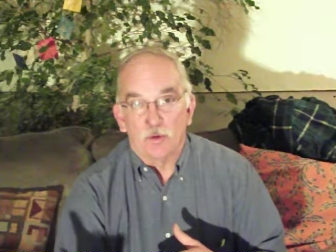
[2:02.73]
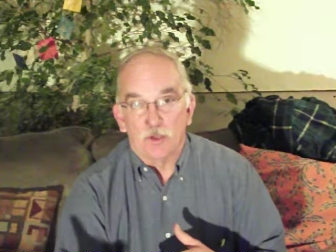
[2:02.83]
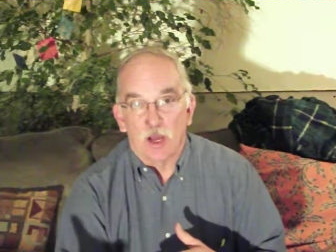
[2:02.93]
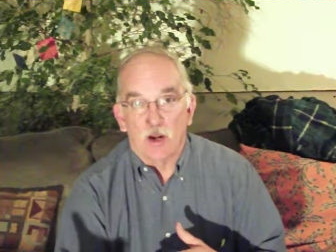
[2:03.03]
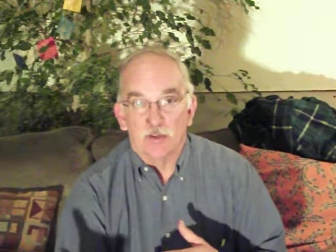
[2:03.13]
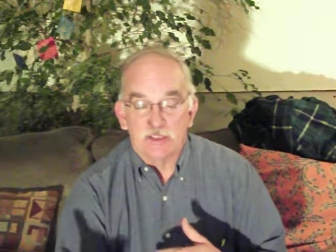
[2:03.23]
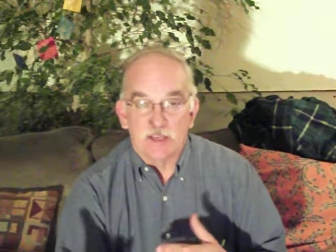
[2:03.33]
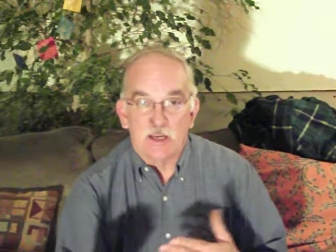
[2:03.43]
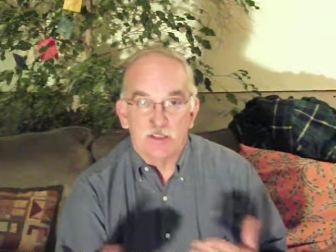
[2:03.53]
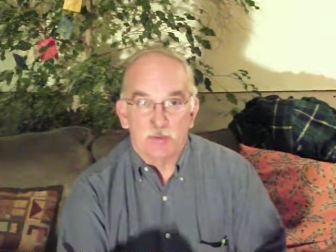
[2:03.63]
dollars it
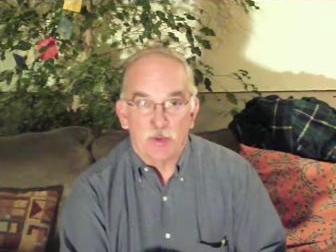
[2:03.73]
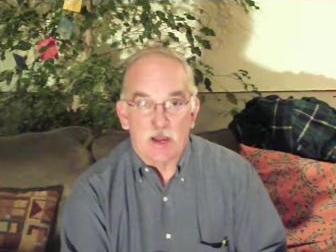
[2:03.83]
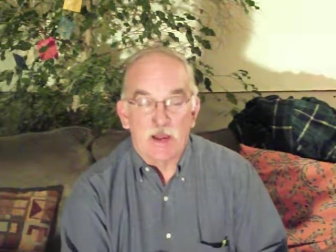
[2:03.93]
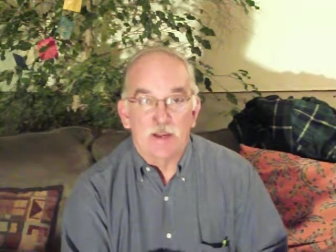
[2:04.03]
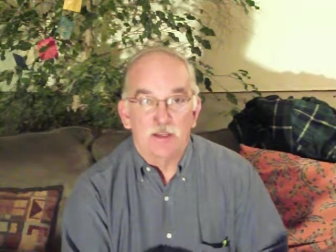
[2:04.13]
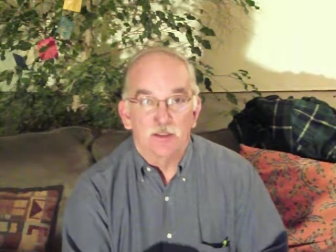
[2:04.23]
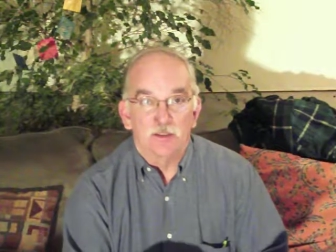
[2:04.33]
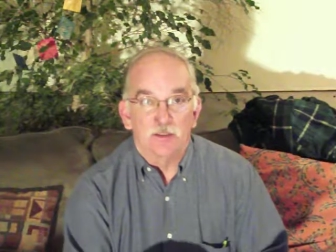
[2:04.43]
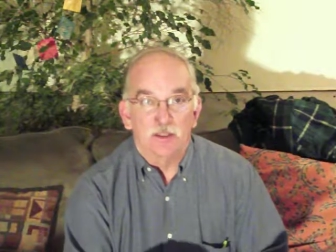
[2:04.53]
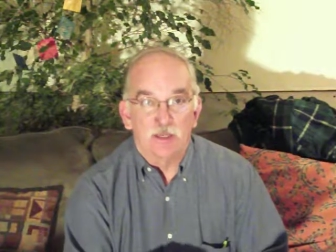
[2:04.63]
takes to buy
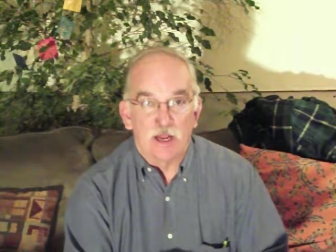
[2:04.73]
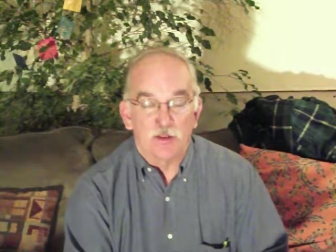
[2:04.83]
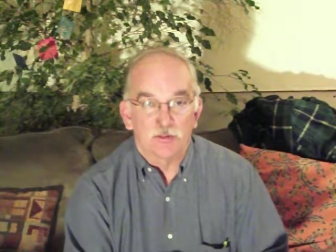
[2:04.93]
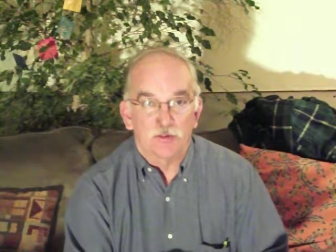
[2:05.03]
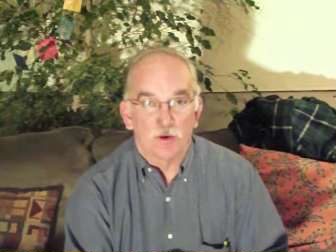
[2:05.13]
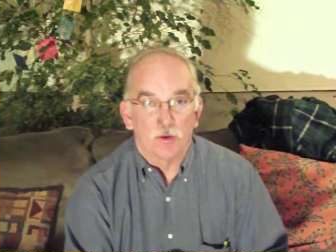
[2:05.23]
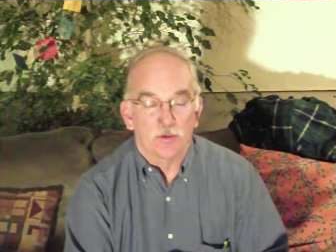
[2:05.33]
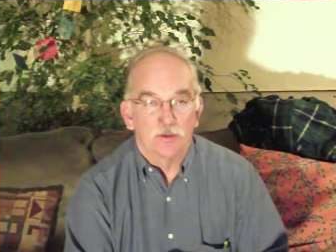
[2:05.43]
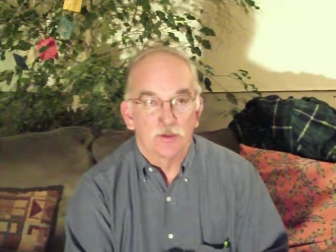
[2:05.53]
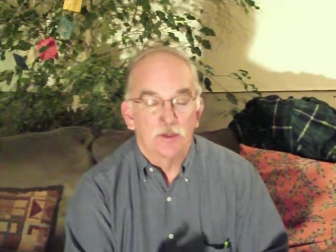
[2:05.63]
an ounce of gold.
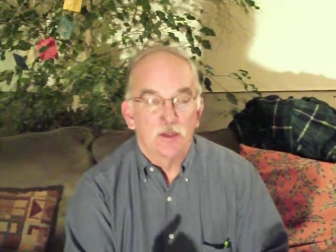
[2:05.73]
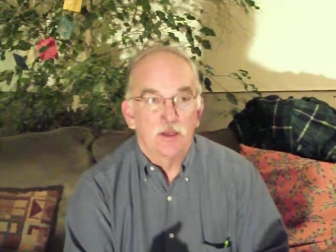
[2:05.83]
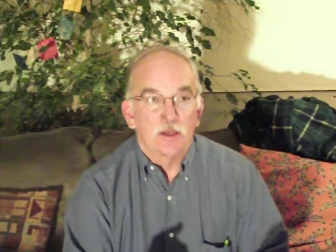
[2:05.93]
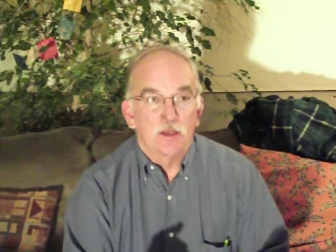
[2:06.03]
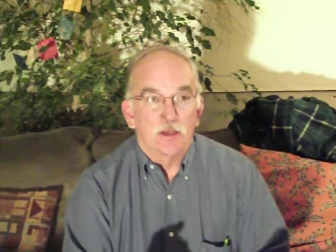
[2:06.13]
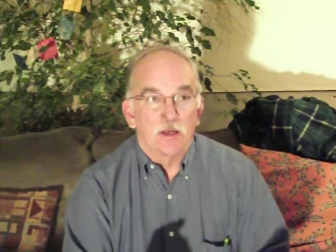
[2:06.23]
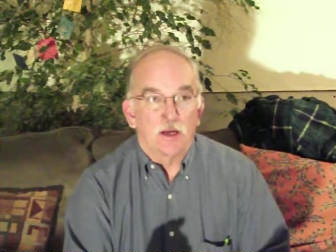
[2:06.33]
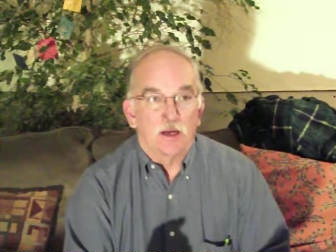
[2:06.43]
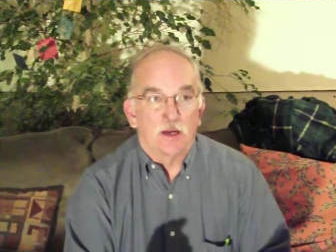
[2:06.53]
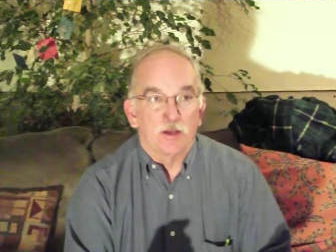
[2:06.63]

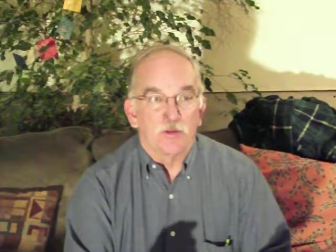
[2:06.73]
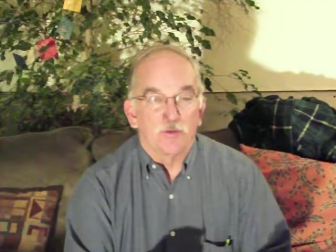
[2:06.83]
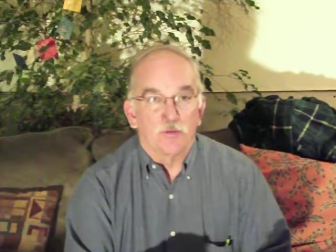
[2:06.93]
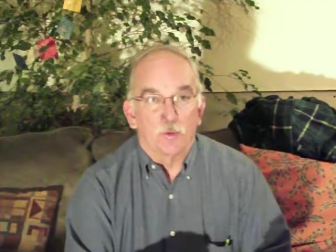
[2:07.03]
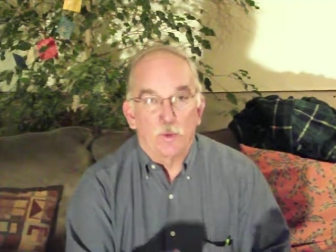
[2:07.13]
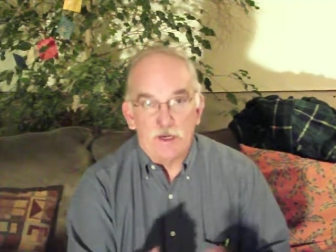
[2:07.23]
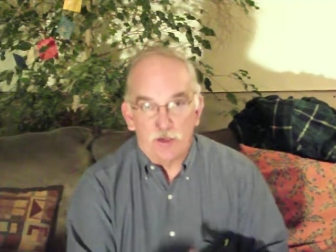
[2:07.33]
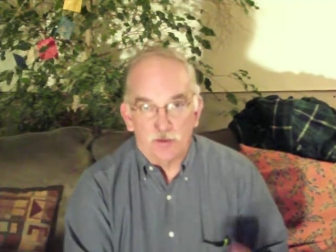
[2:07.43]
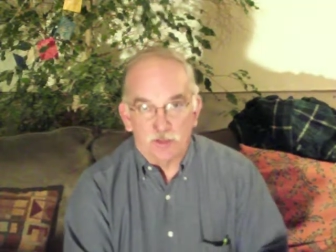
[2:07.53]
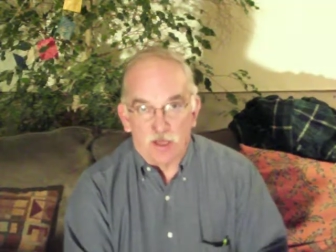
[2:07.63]
The
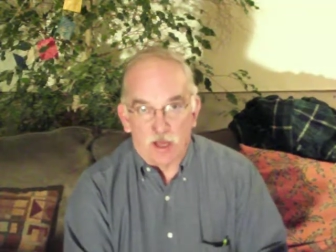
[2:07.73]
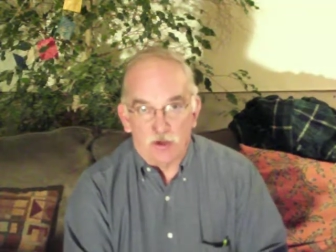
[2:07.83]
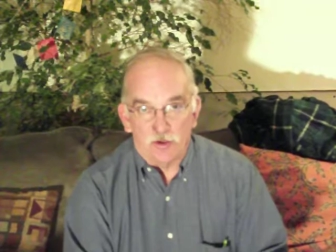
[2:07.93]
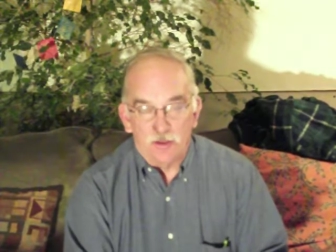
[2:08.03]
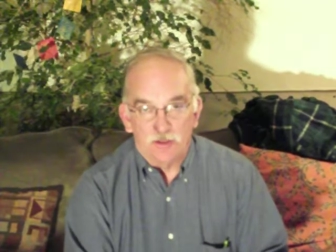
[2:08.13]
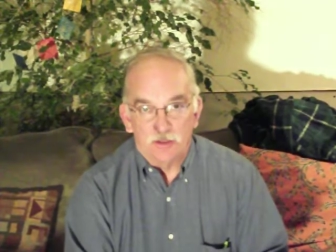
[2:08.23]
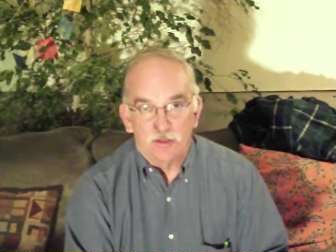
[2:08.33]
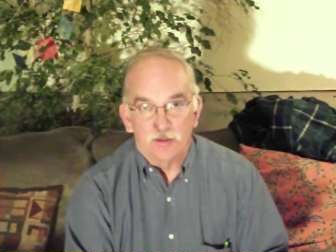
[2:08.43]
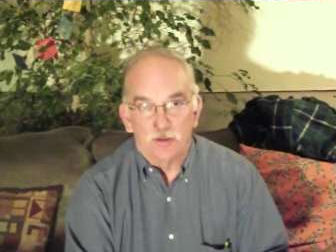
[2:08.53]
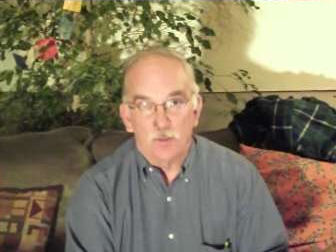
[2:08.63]
weaker the dollar,
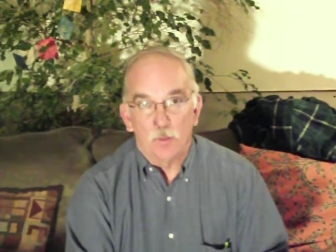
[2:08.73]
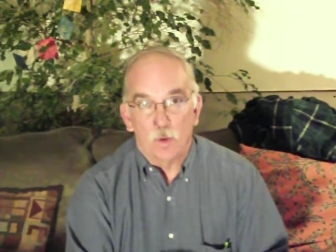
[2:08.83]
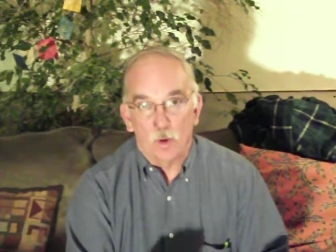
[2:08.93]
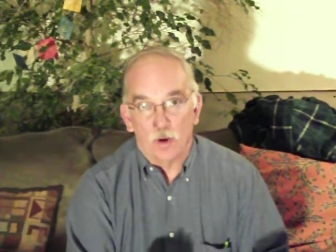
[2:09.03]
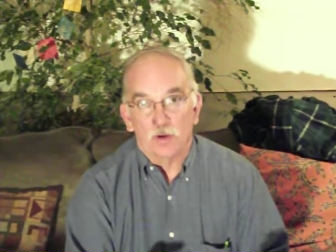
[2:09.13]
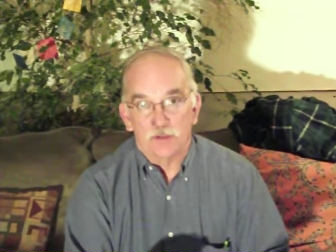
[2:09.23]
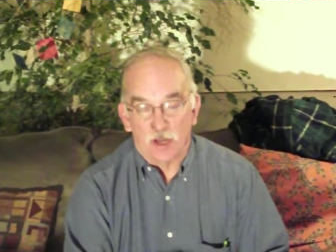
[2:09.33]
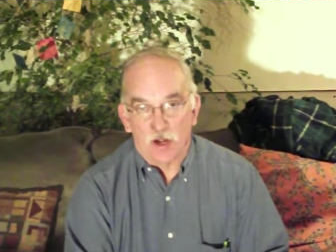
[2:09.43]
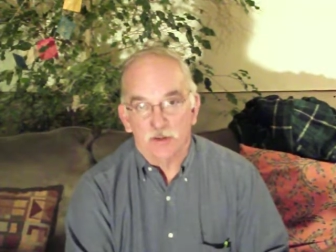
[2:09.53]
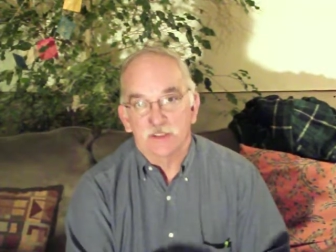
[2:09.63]
the more
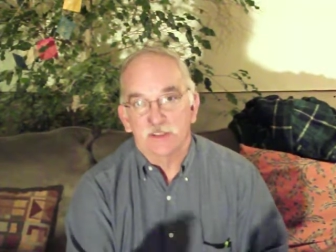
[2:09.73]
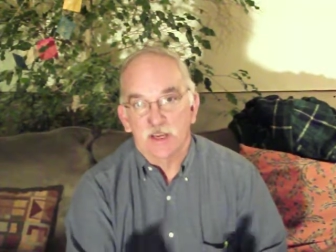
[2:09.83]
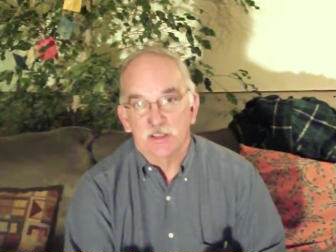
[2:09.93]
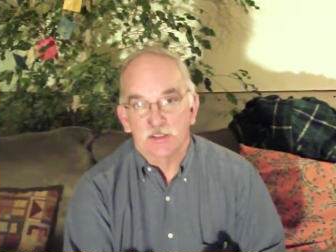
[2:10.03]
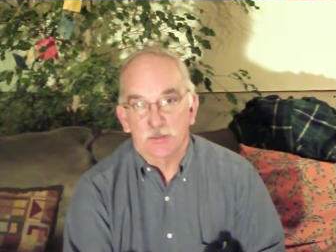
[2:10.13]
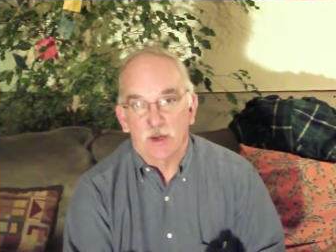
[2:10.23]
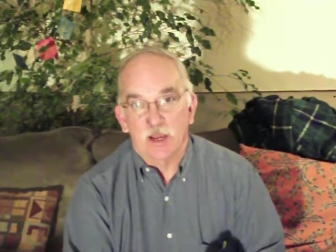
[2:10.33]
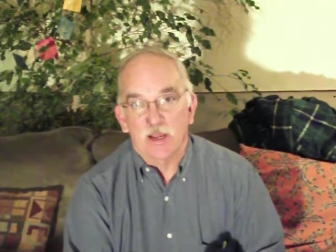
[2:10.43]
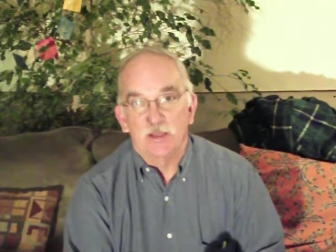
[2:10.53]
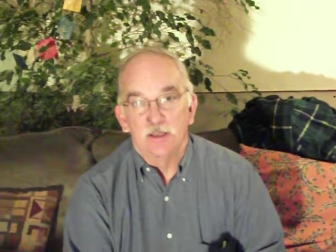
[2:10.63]
dollars it takes to
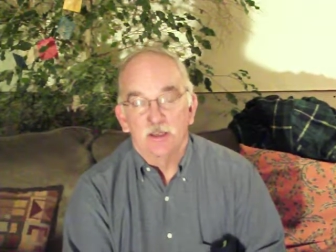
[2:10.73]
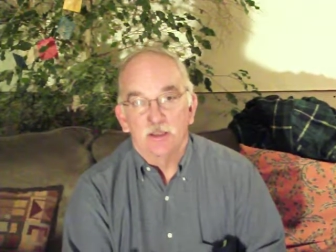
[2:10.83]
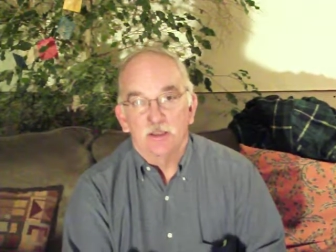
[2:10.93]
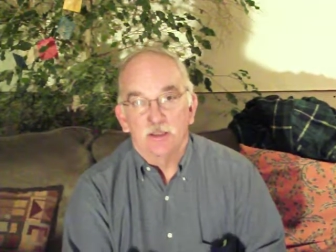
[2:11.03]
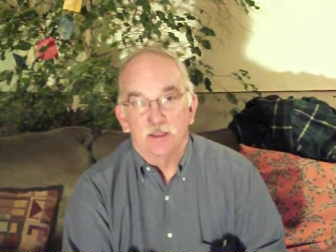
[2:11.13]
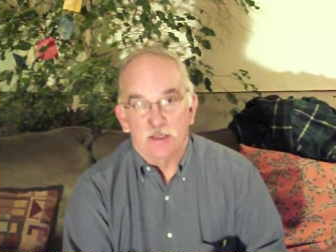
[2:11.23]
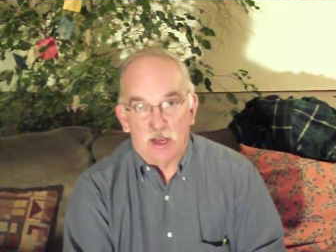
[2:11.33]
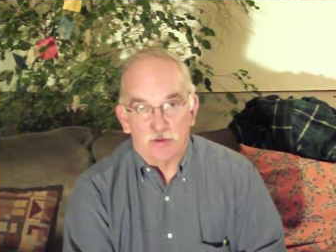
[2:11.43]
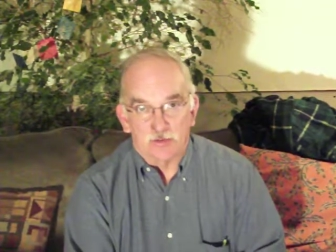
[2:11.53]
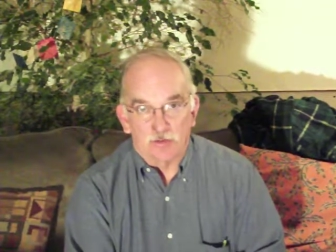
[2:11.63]
buy an
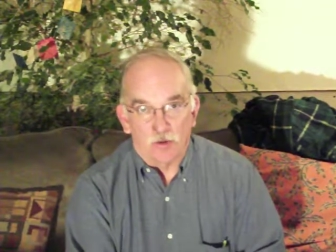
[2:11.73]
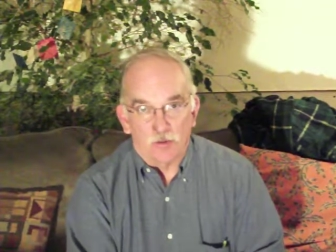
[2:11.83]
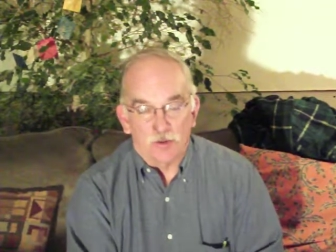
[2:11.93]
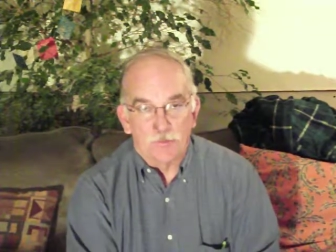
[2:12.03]
ounce of gold.